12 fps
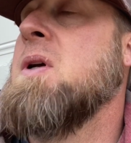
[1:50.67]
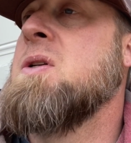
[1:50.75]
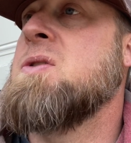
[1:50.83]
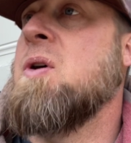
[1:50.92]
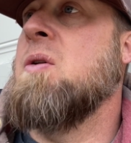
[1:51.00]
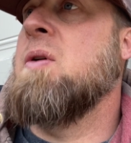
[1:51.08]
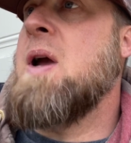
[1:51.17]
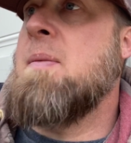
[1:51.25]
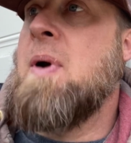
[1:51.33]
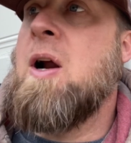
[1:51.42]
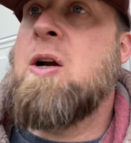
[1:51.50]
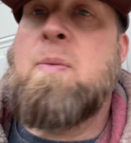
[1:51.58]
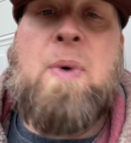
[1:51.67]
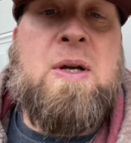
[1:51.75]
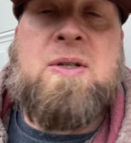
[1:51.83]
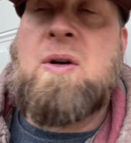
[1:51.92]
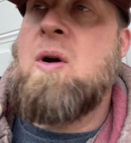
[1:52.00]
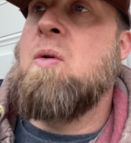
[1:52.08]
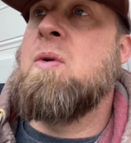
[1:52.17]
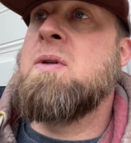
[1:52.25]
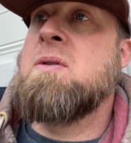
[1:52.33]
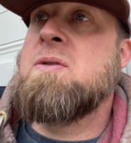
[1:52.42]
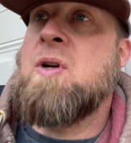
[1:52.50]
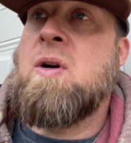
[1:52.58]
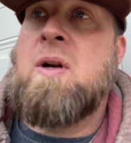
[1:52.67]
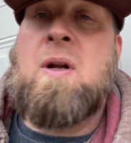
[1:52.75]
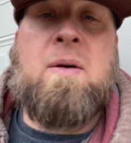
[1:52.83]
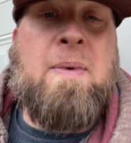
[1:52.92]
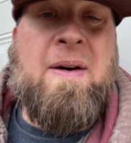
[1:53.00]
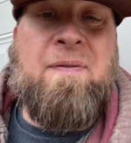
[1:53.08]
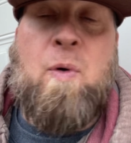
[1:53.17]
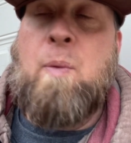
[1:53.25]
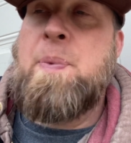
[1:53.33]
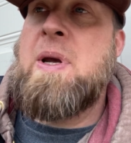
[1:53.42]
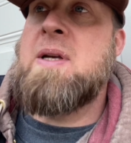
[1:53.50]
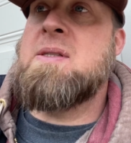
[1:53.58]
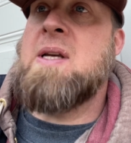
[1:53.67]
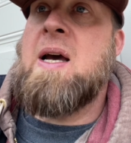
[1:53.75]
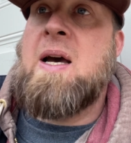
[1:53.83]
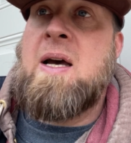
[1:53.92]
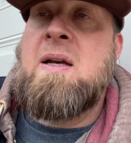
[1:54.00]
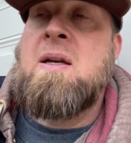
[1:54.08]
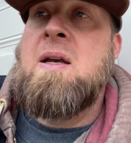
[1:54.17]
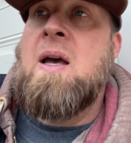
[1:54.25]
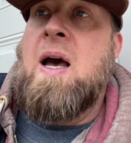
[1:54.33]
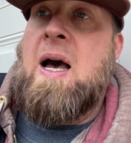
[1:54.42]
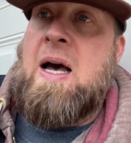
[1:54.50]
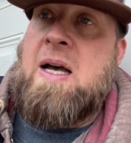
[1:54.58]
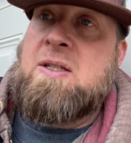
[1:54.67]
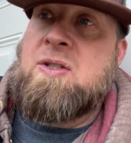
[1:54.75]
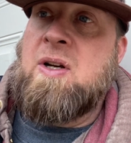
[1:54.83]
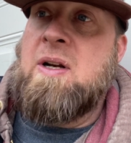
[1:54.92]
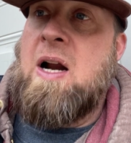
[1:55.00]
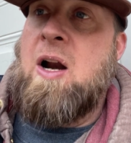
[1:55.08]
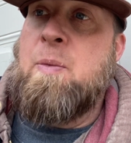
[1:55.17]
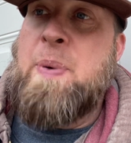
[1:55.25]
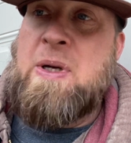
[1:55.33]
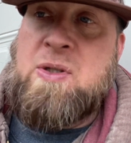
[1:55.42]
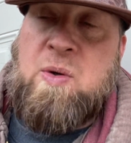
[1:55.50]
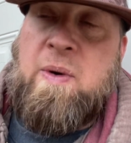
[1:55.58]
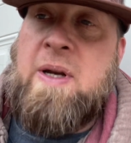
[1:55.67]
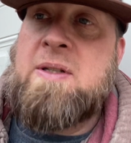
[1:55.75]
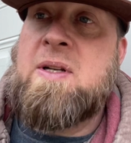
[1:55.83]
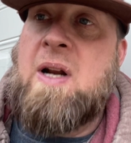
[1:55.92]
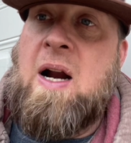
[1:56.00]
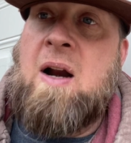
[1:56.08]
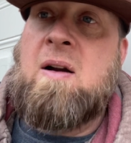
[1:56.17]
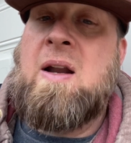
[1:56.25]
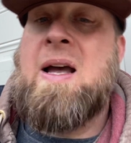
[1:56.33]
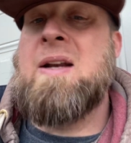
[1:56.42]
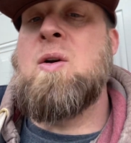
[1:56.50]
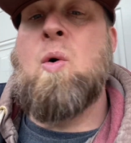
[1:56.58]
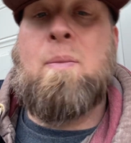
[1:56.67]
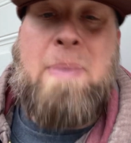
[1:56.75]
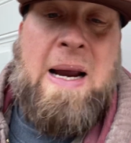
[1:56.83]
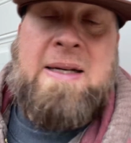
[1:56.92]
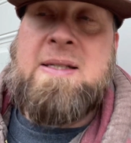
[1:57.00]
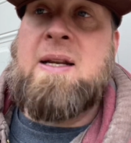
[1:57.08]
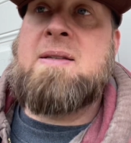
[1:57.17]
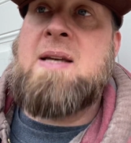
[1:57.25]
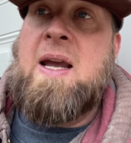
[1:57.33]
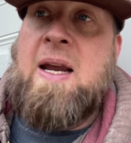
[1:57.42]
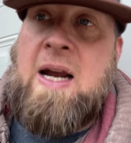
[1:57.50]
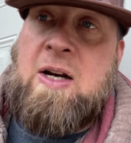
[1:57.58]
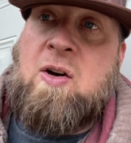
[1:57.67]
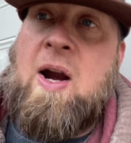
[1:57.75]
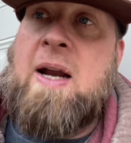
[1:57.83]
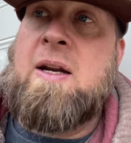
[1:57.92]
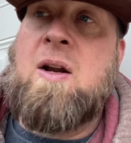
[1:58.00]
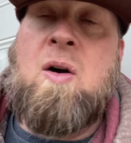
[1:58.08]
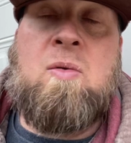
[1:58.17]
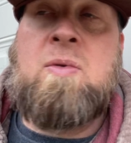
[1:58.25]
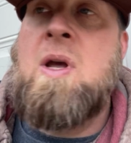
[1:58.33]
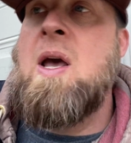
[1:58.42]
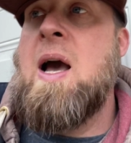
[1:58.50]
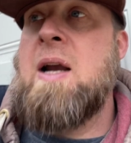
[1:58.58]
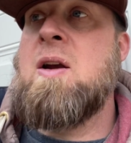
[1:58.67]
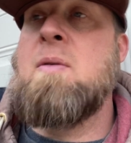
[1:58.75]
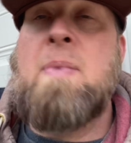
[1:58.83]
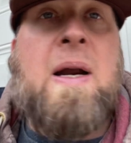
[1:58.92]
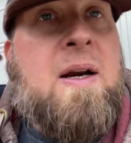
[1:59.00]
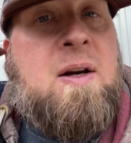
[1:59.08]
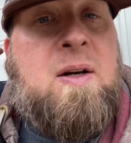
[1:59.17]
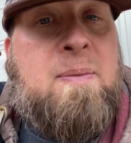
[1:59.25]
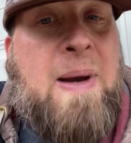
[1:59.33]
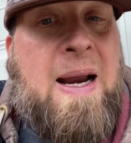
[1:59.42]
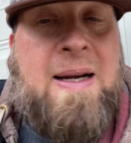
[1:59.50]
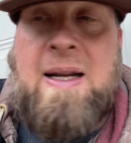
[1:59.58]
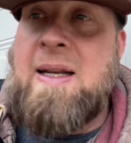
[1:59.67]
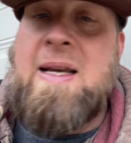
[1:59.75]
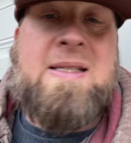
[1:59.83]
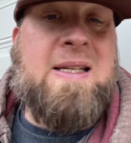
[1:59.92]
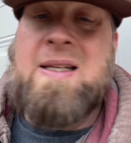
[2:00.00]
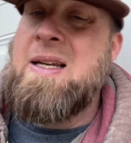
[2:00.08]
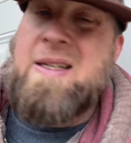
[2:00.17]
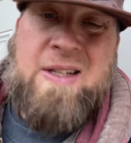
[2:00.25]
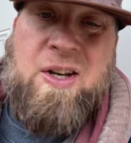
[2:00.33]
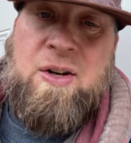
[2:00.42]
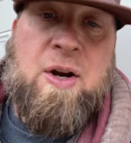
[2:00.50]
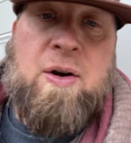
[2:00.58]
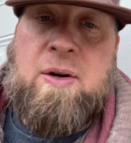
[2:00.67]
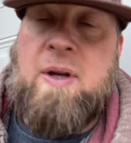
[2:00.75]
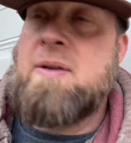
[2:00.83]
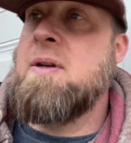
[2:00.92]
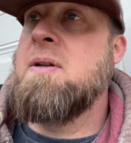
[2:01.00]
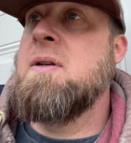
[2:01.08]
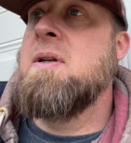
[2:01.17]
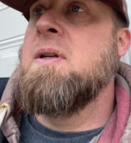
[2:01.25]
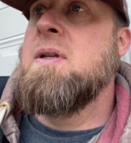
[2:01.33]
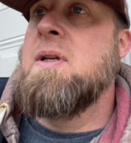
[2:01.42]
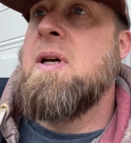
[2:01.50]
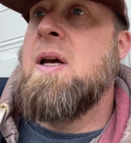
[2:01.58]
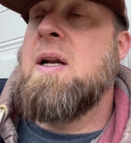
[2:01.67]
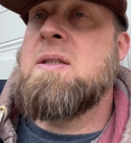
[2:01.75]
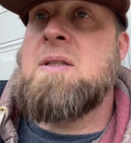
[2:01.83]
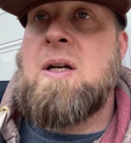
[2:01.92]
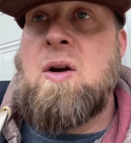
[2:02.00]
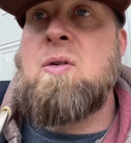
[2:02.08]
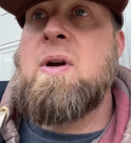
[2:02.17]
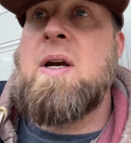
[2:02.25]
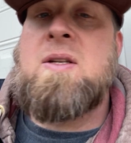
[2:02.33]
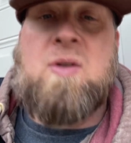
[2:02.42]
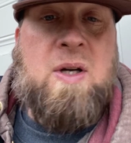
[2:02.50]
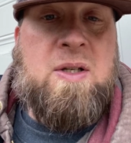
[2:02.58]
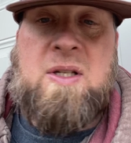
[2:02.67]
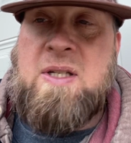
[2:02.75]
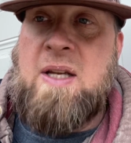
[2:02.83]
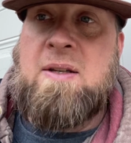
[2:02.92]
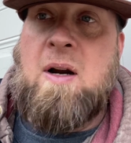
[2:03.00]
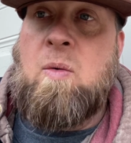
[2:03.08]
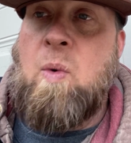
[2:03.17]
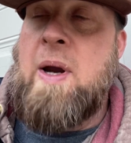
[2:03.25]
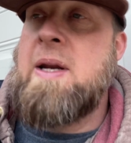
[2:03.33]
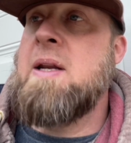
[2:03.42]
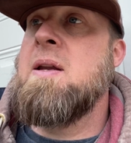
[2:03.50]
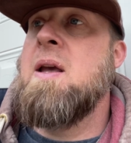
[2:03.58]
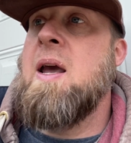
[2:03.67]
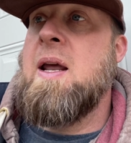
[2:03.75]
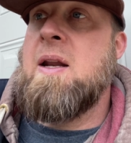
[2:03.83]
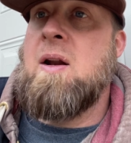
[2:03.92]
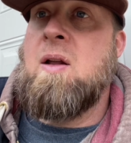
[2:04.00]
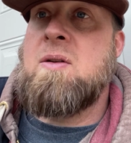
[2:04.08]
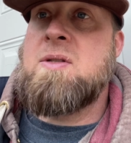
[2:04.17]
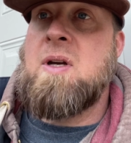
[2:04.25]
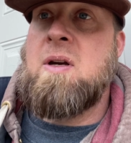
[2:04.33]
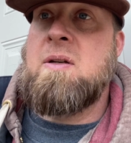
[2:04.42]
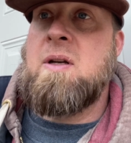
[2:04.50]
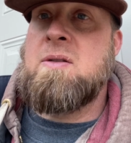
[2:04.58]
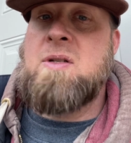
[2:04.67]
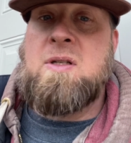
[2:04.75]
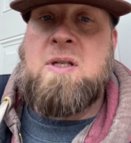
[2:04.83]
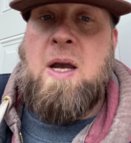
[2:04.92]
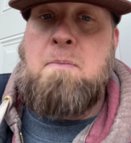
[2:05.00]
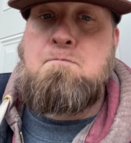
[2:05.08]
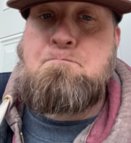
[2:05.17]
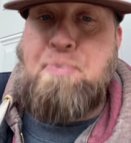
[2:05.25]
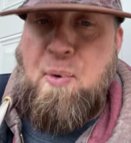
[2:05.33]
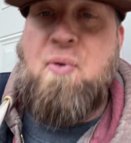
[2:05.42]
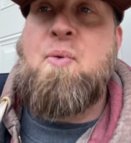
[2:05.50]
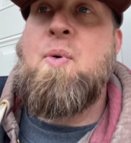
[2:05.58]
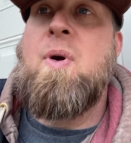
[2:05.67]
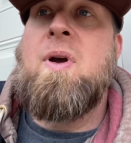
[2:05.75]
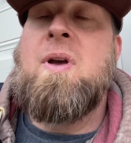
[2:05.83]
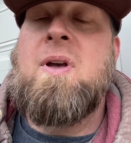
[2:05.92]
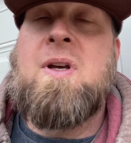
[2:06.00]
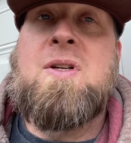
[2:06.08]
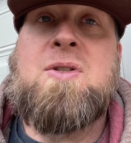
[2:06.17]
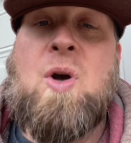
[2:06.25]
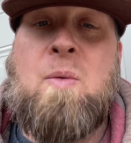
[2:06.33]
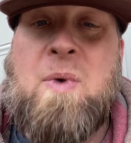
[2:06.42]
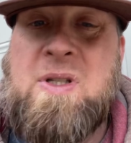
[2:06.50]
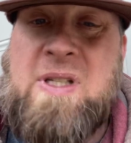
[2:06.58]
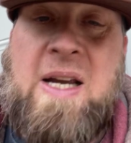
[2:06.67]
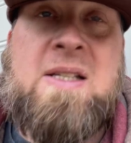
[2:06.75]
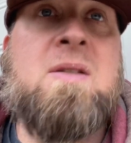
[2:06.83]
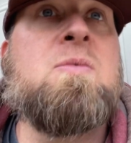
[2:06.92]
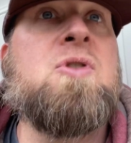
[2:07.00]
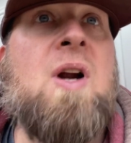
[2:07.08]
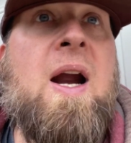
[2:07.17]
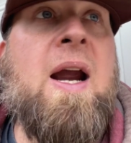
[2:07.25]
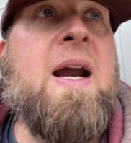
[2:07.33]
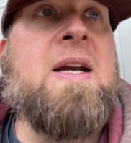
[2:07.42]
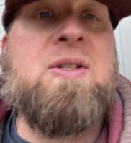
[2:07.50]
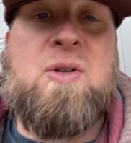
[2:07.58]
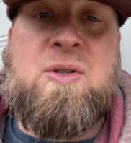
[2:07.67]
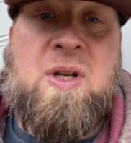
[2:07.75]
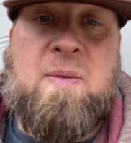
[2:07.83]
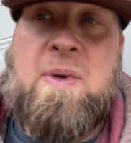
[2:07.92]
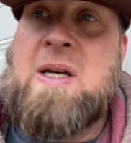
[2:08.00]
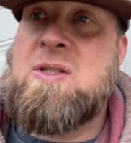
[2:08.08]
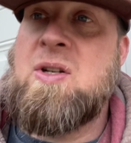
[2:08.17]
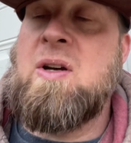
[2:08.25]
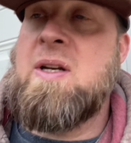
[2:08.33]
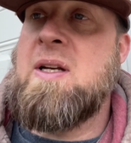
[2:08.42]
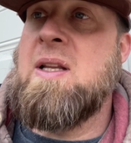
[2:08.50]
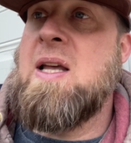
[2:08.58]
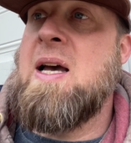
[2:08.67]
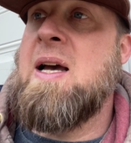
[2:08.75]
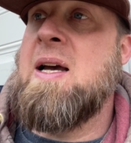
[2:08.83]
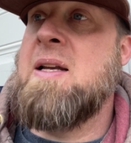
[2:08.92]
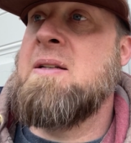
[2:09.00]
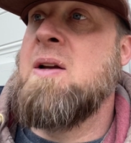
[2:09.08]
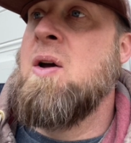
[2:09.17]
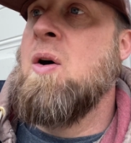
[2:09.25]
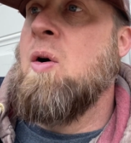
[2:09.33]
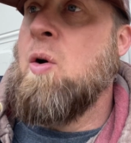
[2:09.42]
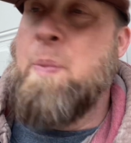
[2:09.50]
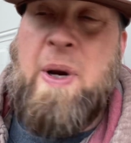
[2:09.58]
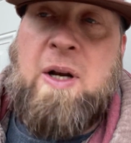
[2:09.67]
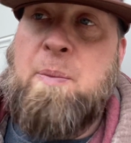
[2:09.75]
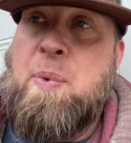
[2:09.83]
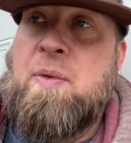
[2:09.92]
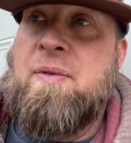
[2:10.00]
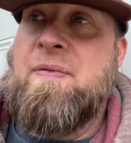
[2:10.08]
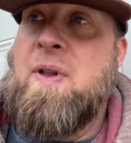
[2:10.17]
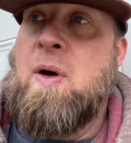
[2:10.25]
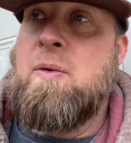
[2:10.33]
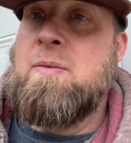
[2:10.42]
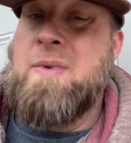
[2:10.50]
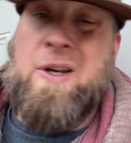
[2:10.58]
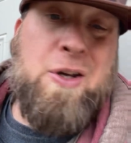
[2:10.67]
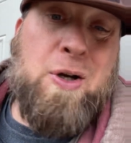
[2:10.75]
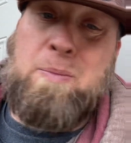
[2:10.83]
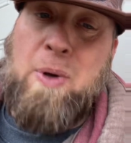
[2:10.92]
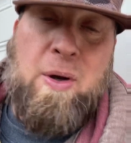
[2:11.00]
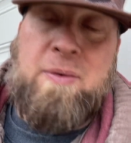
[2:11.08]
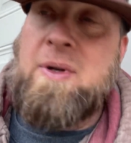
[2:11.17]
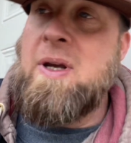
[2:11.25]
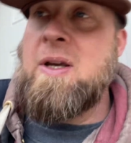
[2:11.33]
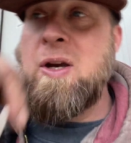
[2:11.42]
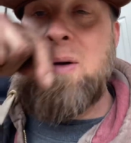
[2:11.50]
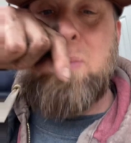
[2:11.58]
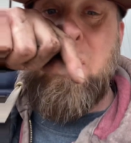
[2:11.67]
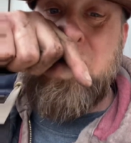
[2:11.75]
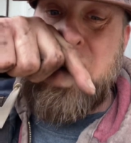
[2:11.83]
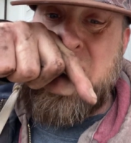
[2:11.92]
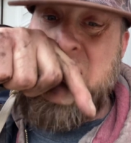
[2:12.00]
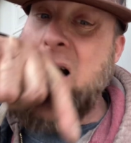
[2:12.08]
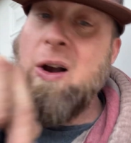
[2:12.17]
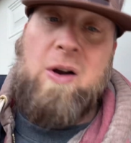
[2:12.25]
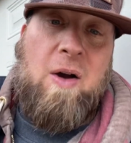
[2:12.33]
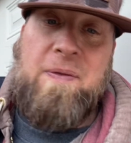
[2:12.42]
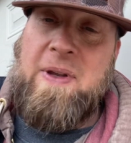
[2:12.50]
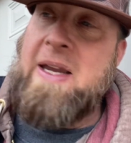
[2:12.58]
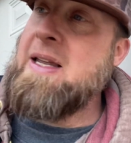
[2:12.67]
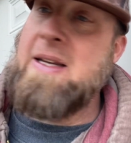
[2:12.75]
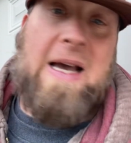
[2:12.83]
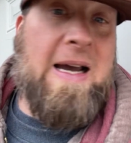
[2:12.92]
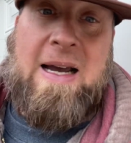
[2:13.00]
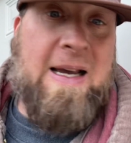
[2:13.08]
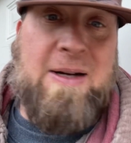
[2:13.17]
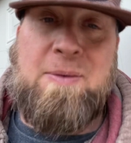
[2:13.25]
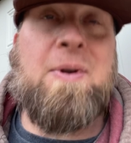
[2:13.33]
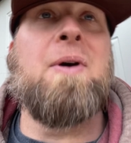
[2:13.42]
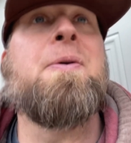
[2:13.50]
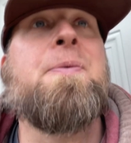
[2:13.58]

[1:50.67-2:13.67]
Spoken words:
So I got my air compressor going. Turned it up to about 4 psi. I stuck the air pistol into the air line going back to the tank. I cracked it on. I come back here to the back and I listened. Couldn't hear nothing. I was like, okay. So I sat there and waited. And then all of a sudden it was just like, so it must have had some trash or something got stuck in the line or picked up on the float. It could have blowed the sock off the end. I don't know.